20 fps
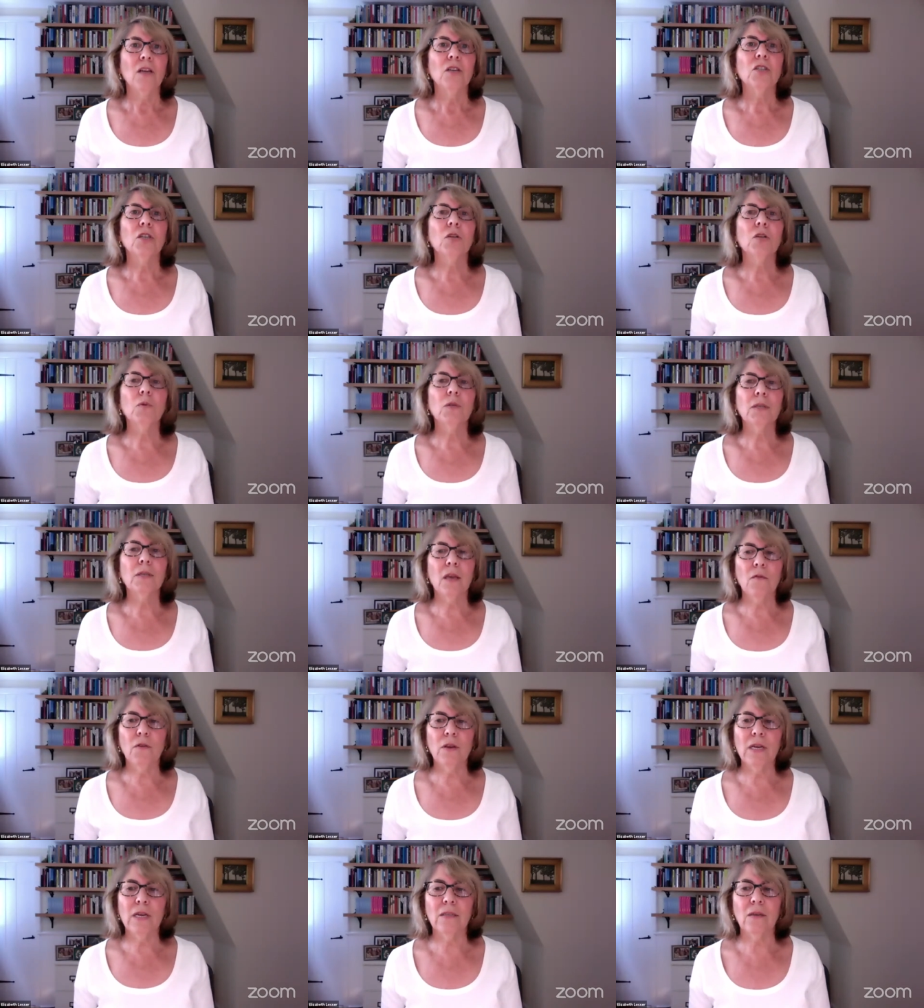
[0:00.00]
She was
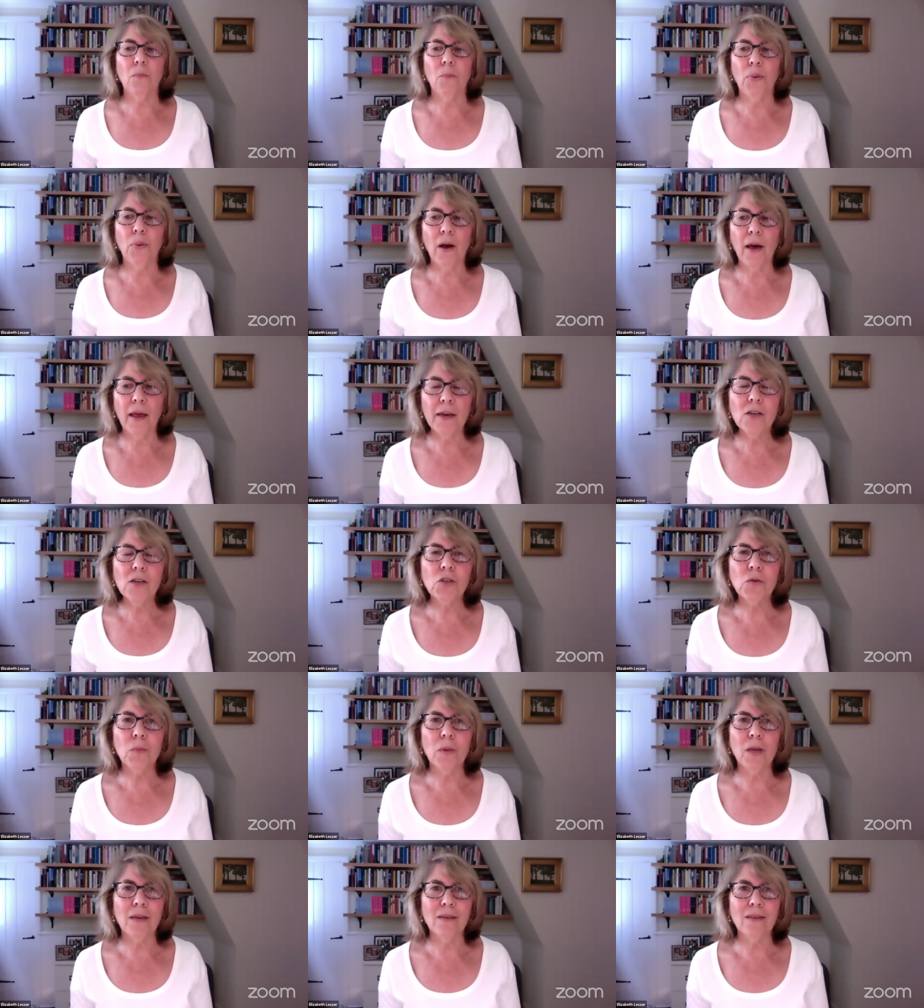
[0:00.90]
given as a
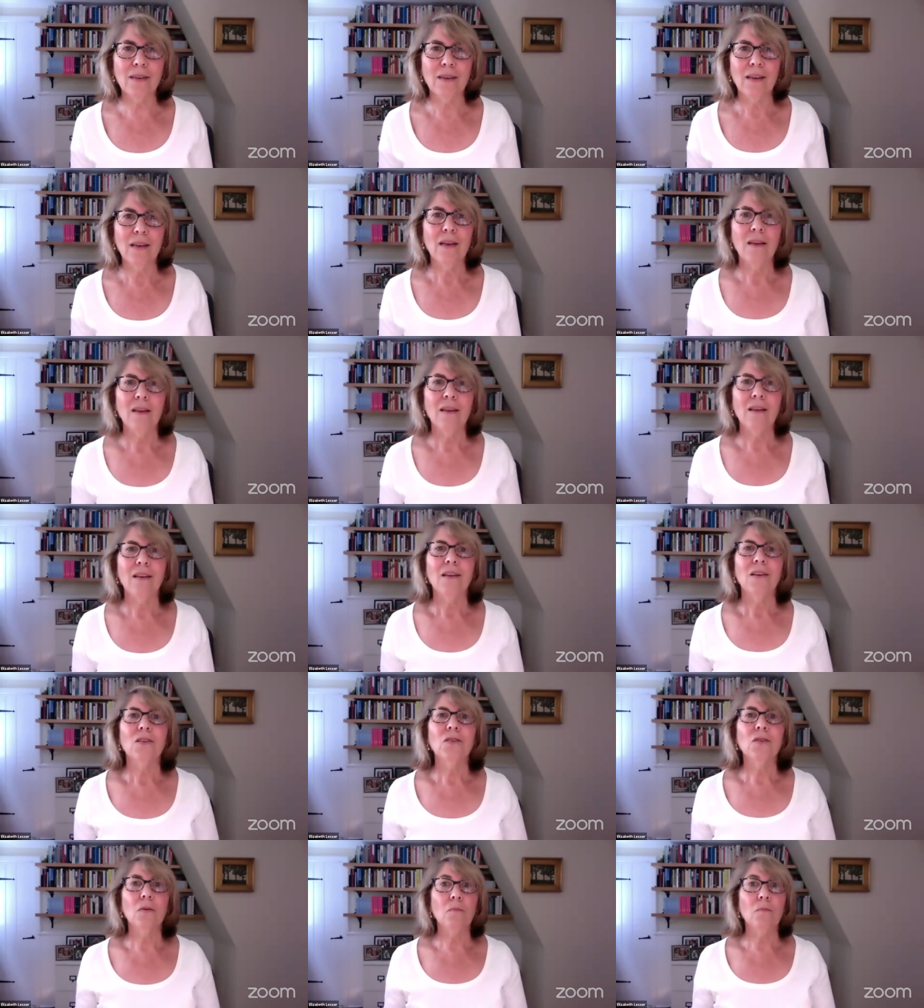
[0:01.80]
punishment
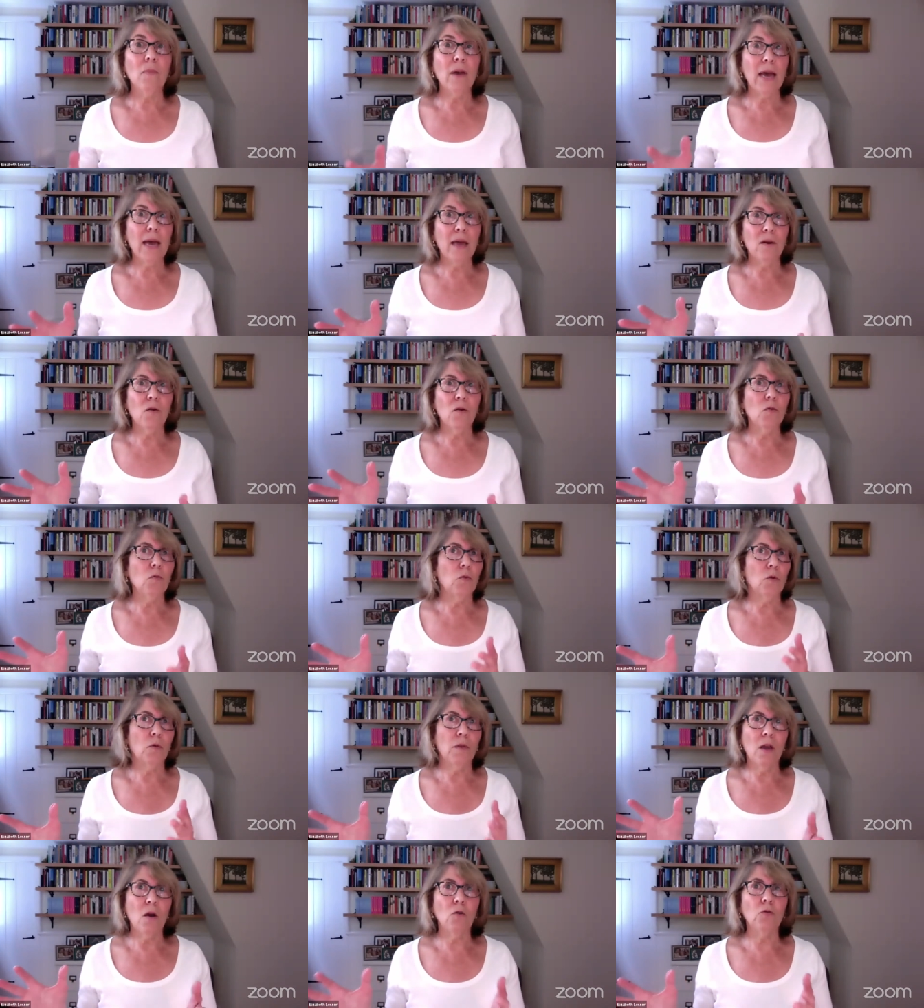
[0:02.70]
to men who
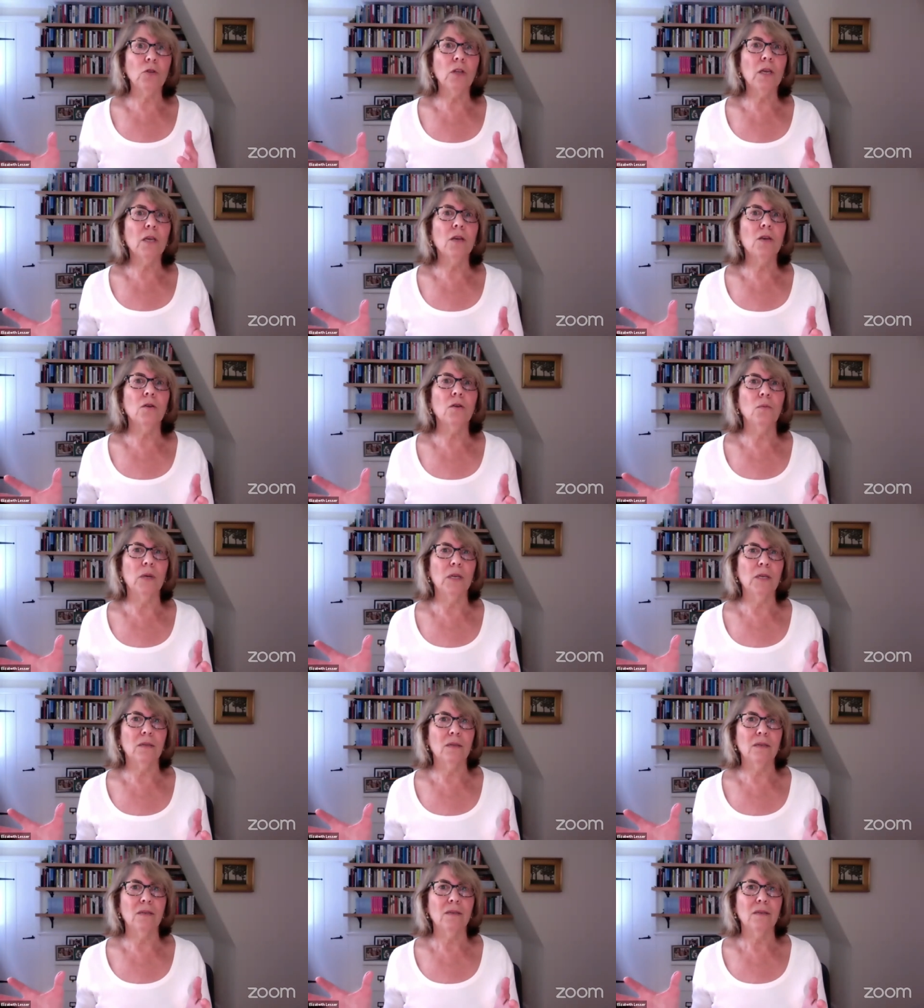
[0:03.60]
were the only
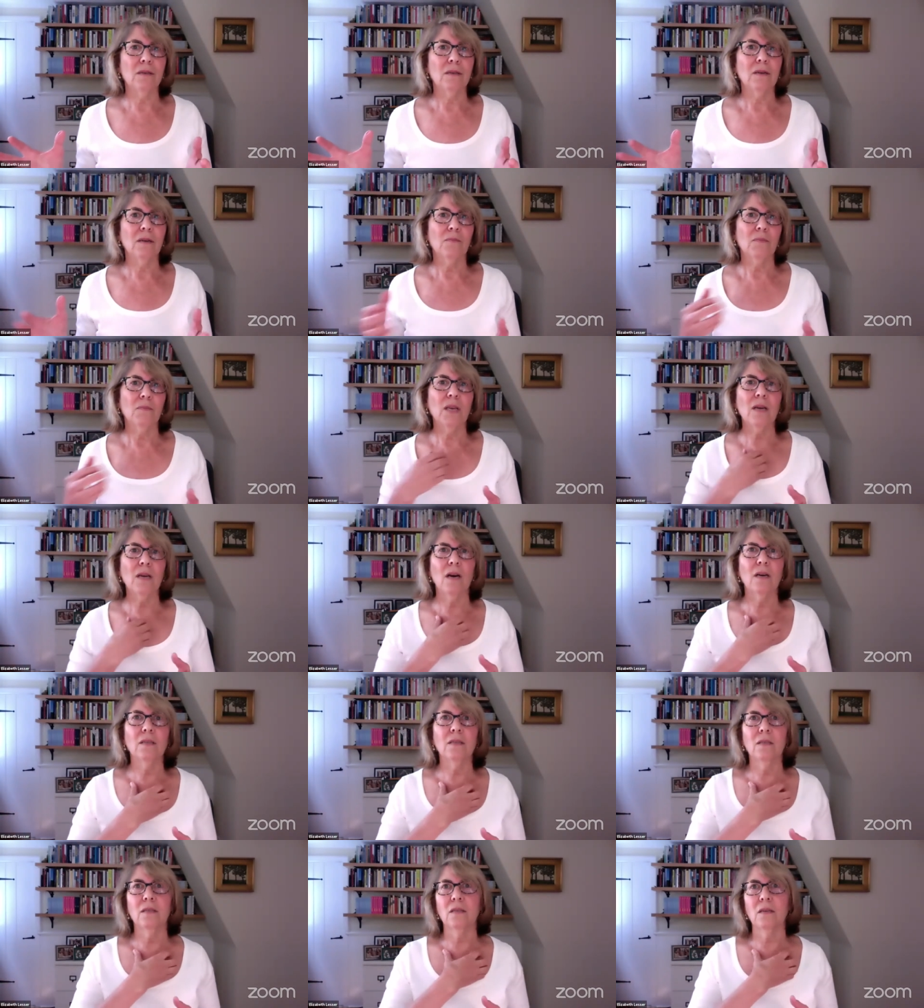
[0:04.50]
humans
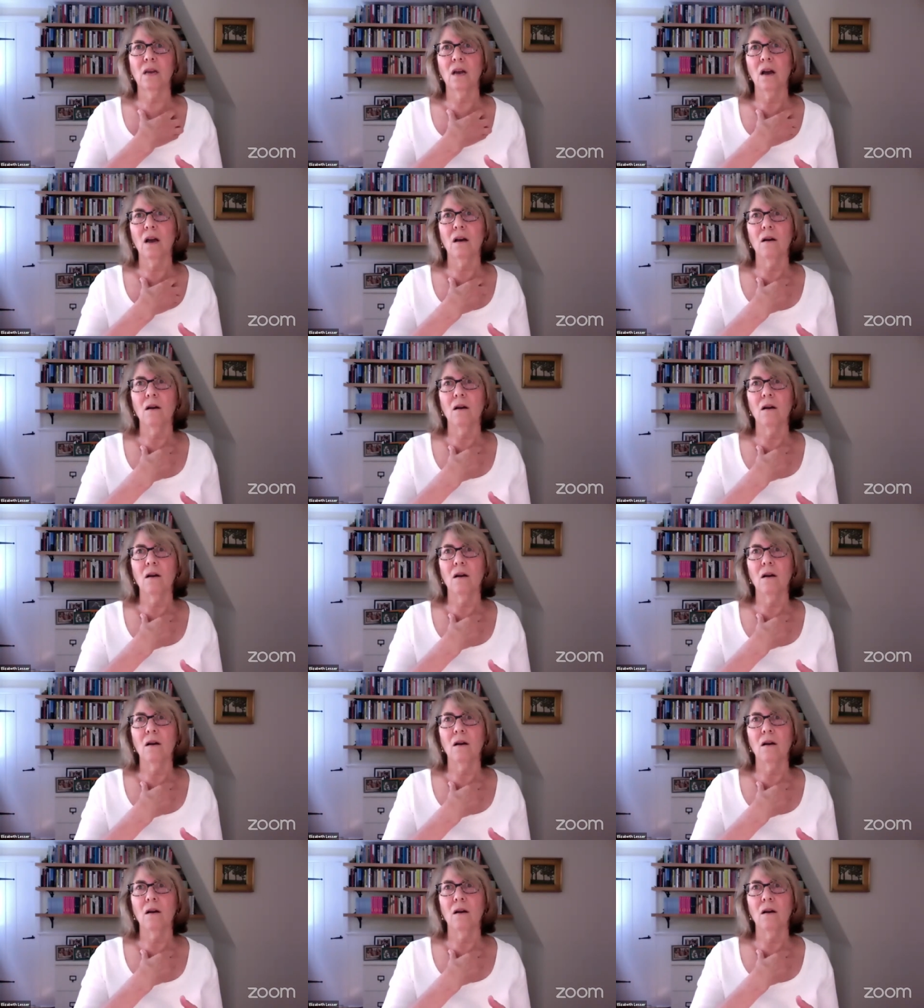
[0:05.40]
because